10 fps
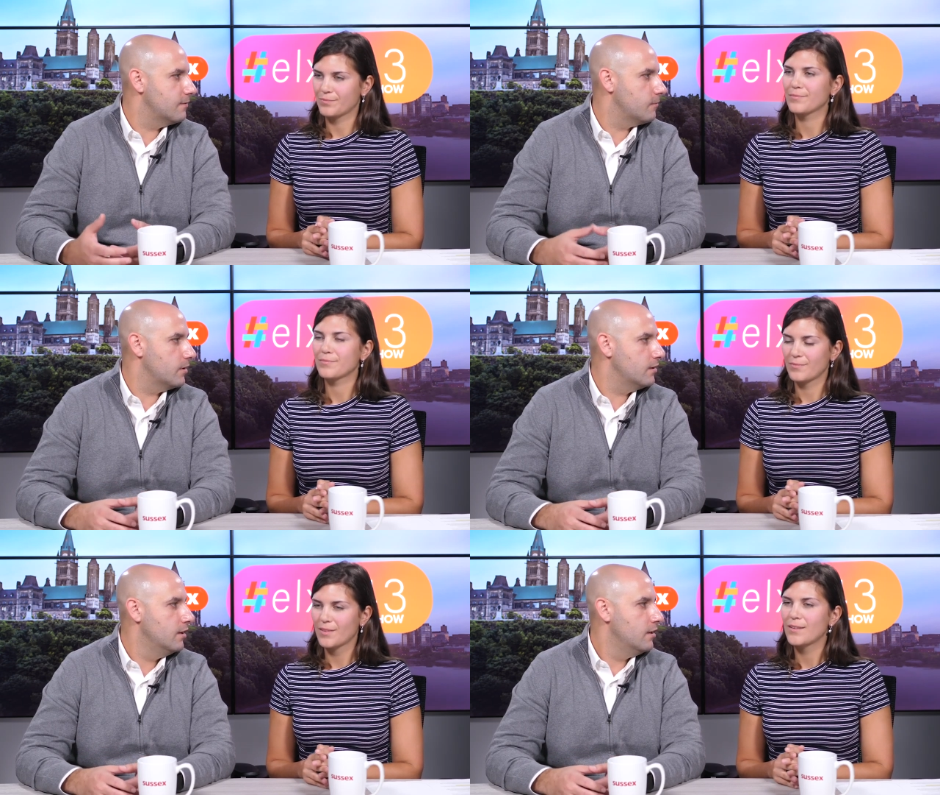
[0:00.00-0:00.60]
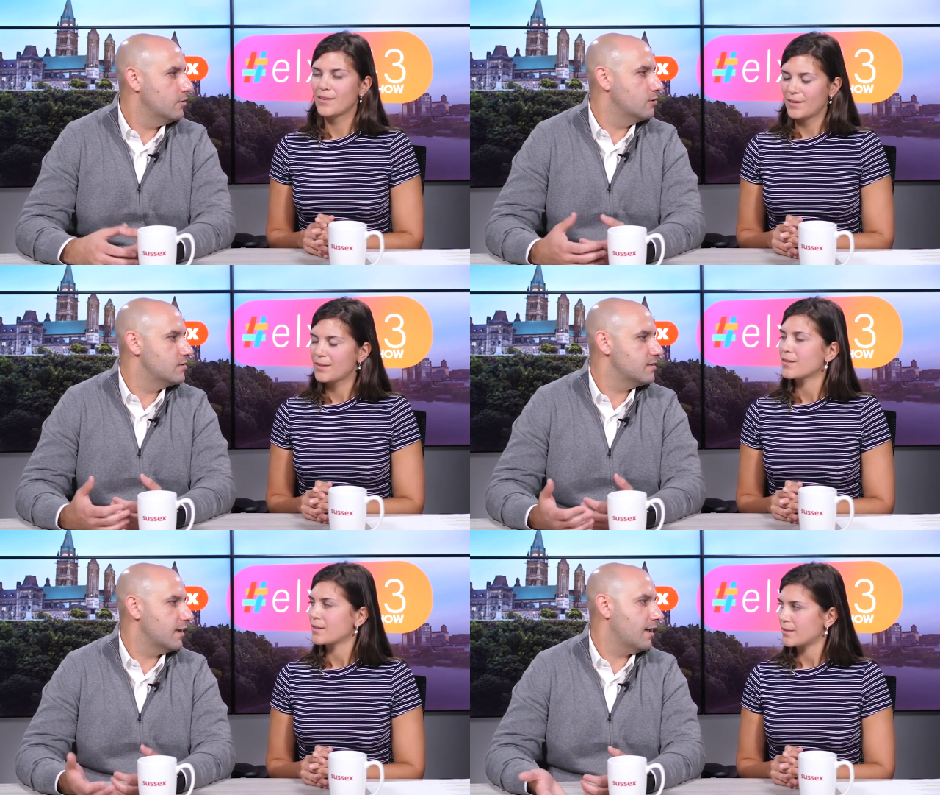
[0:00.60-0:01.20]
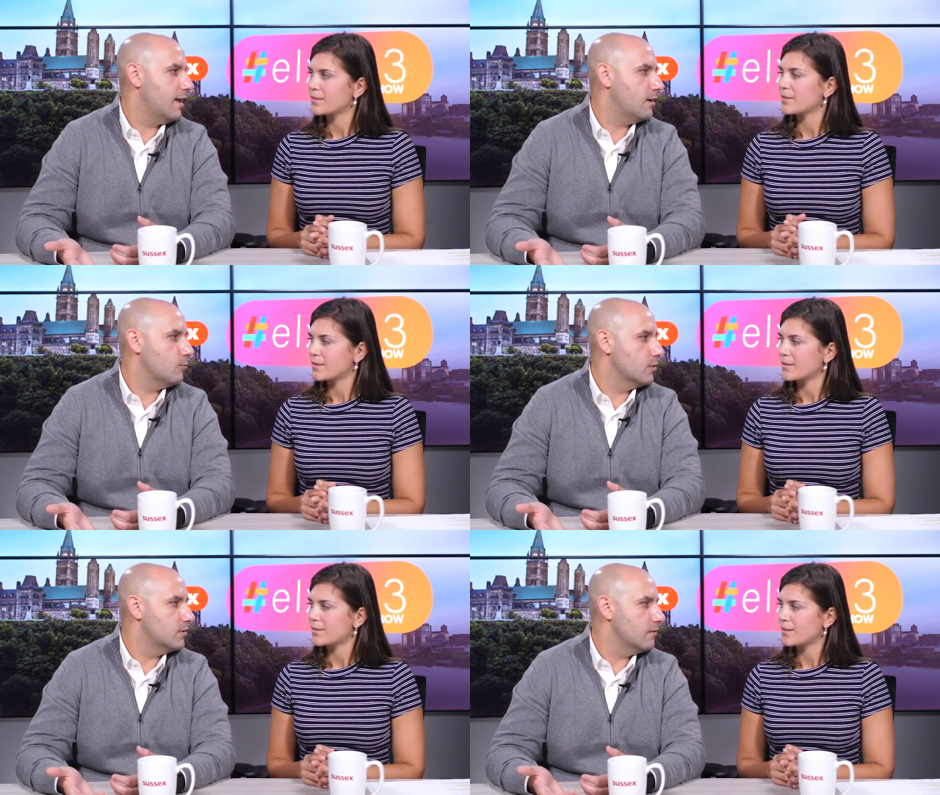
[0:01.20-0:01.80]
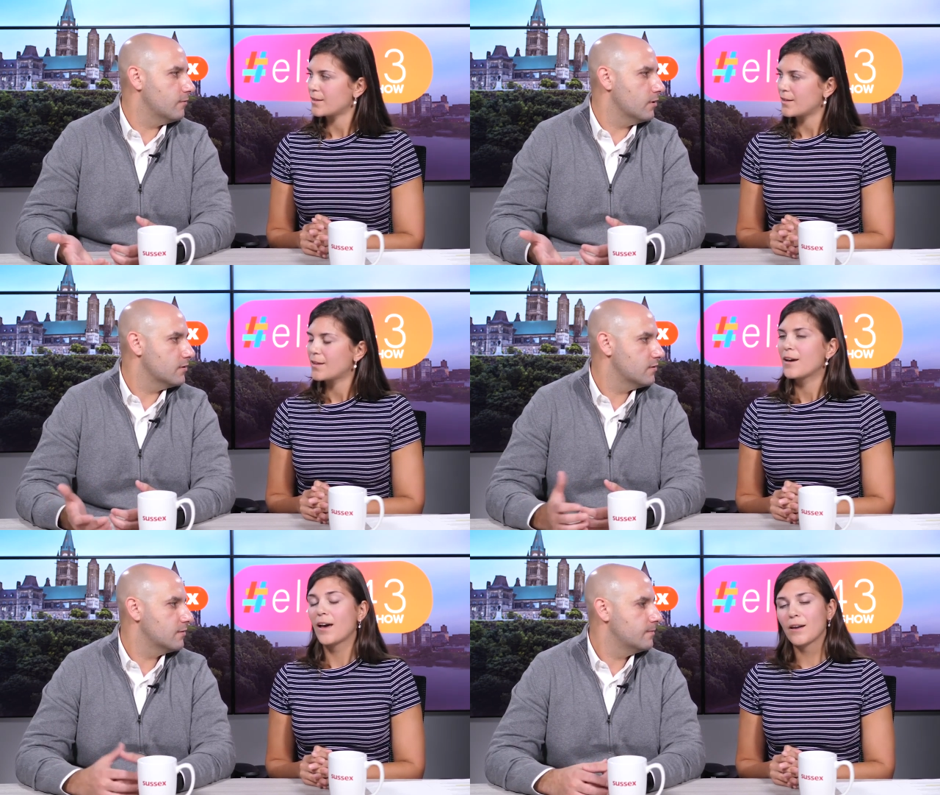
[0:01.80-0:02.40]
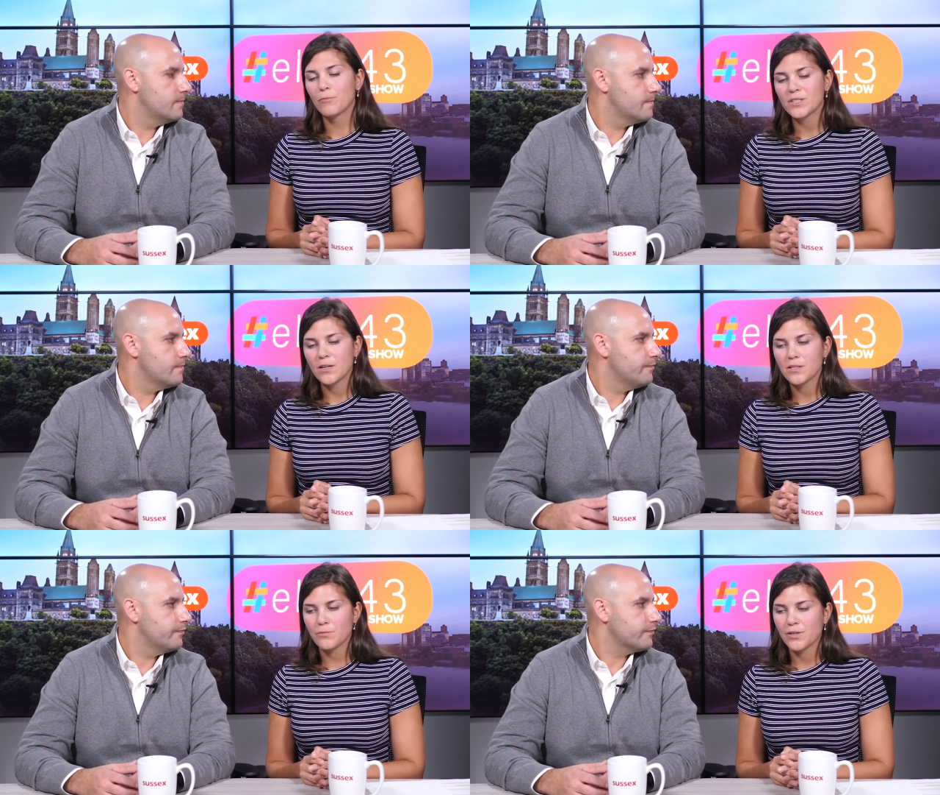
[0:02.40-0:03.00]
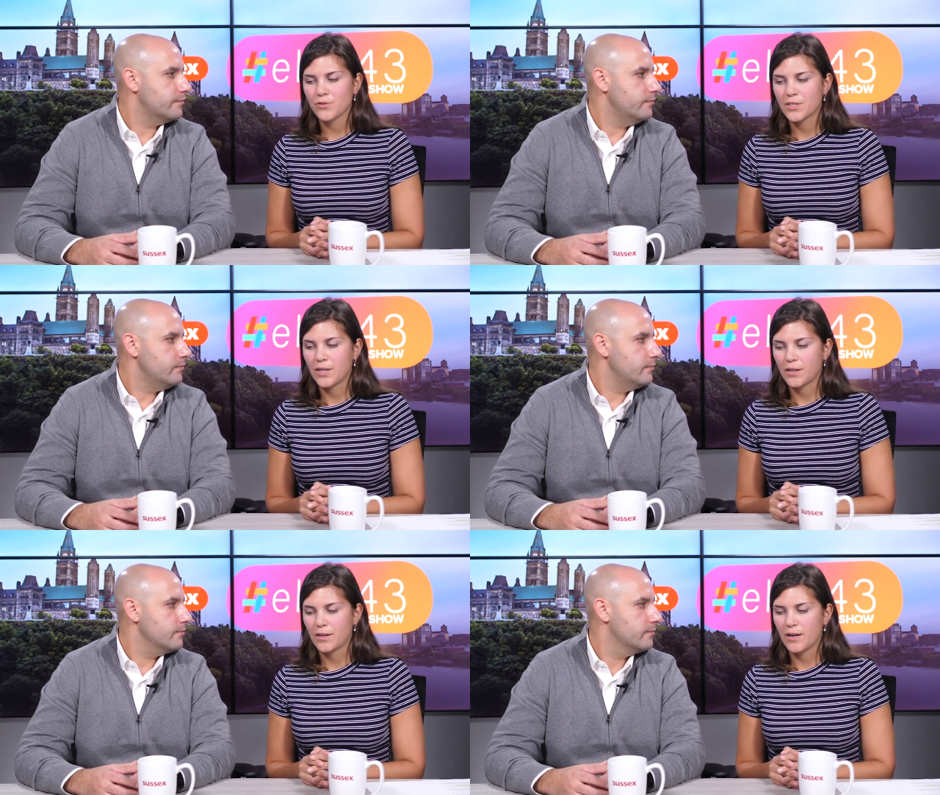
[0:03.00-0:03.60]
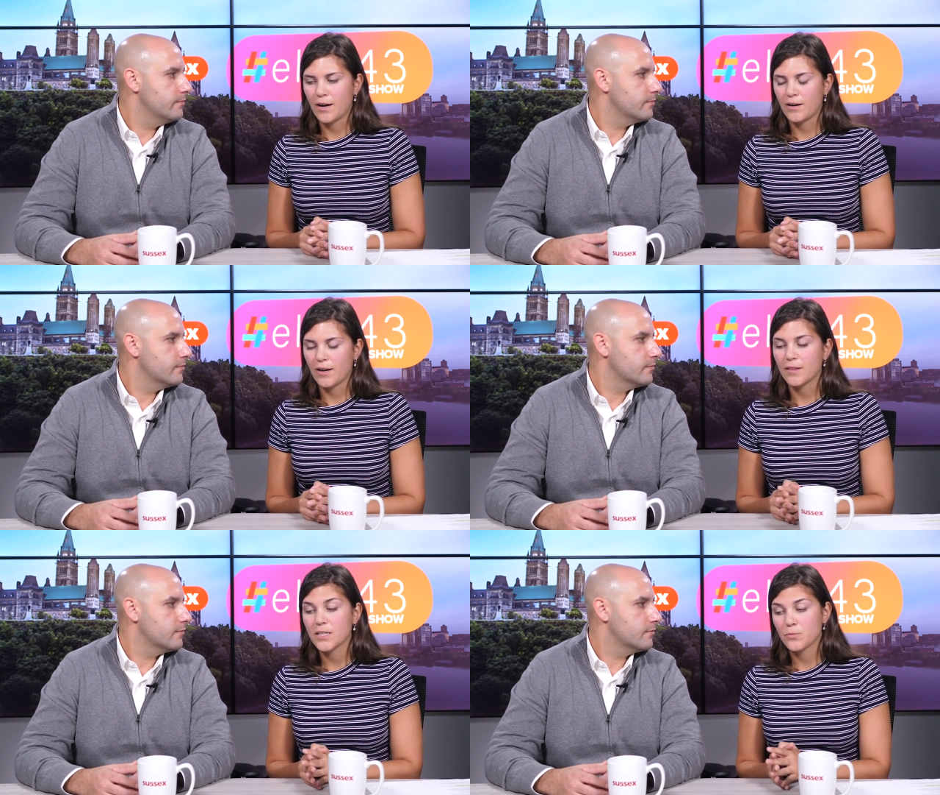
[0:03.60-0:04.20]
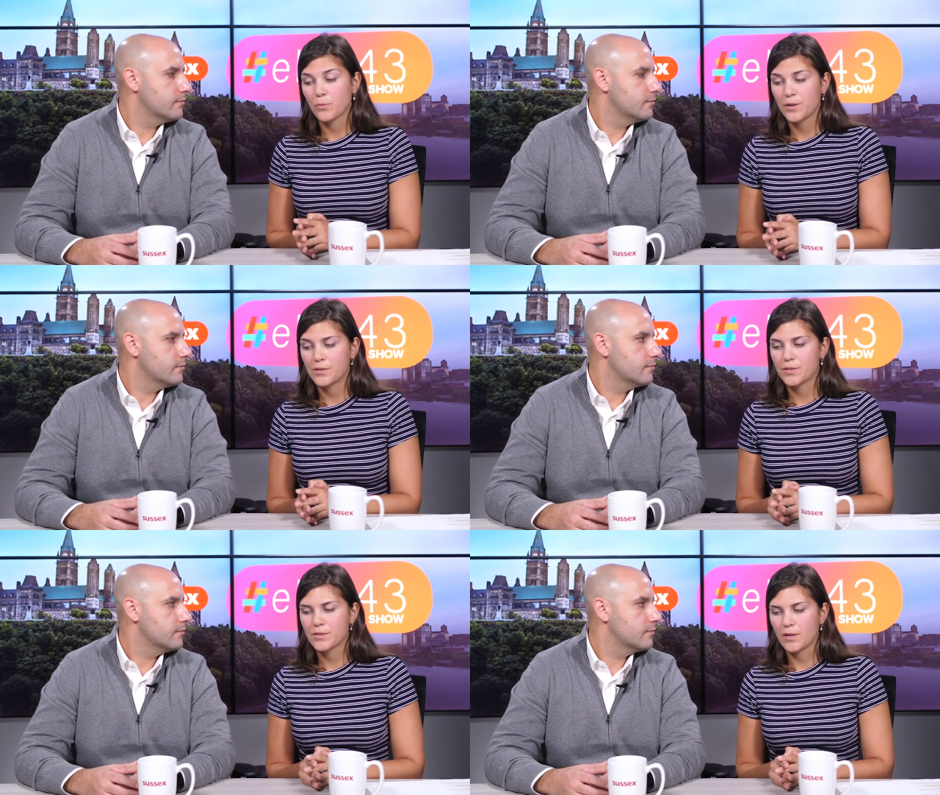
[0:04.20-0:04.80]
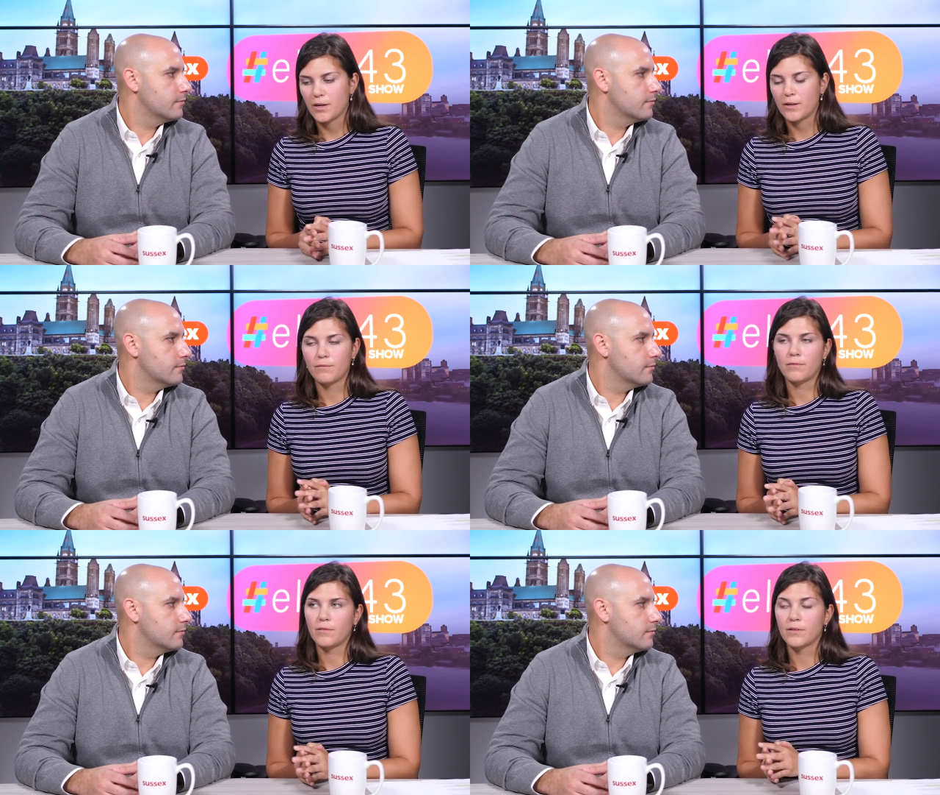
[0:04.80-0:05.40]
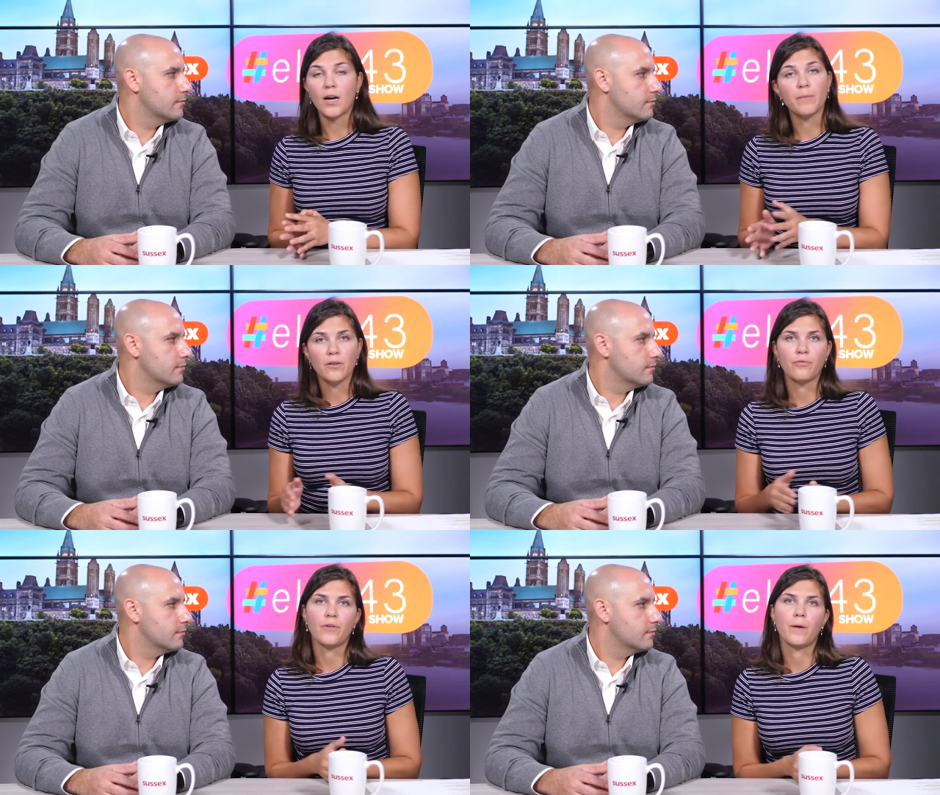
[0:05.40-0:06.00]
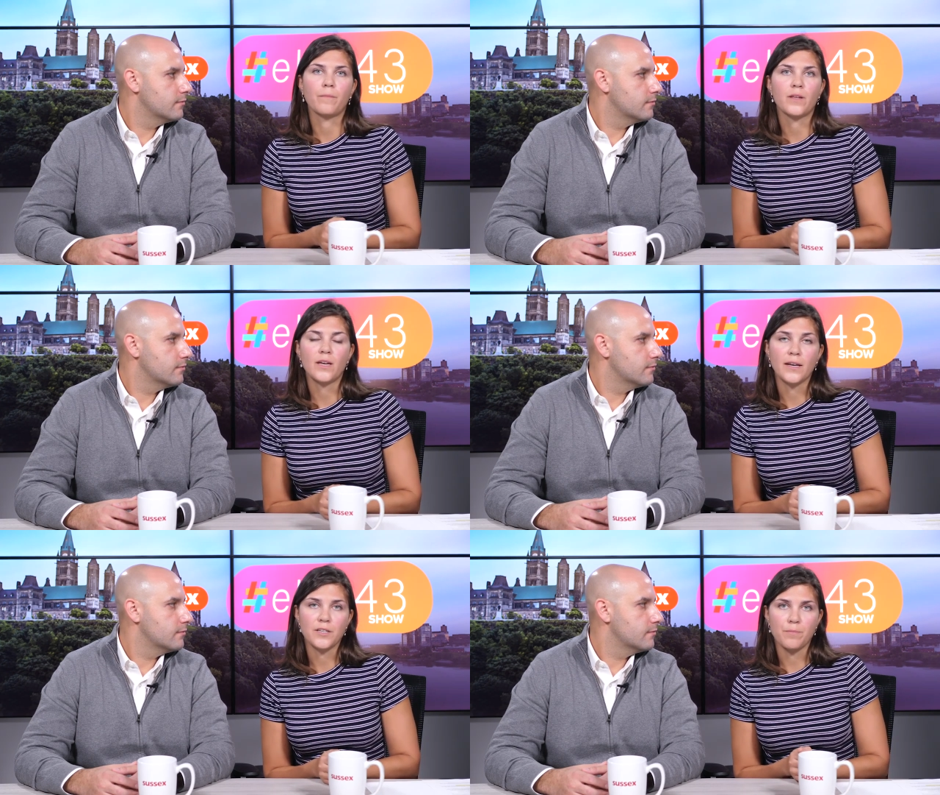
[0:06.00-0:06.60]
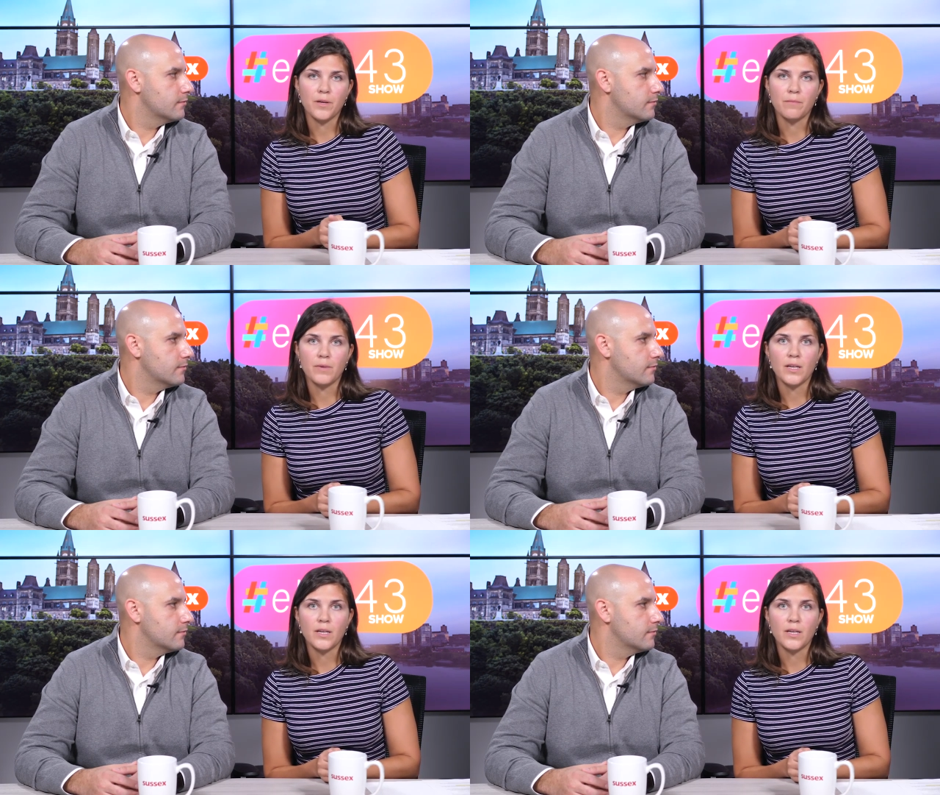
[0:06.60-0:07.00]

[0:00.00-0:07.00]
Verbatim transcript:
Speaker 1: different. They're just saying, hey, we're different.
Speaker 2: And what's also interesting, uh, and this was uh, coming from the NDP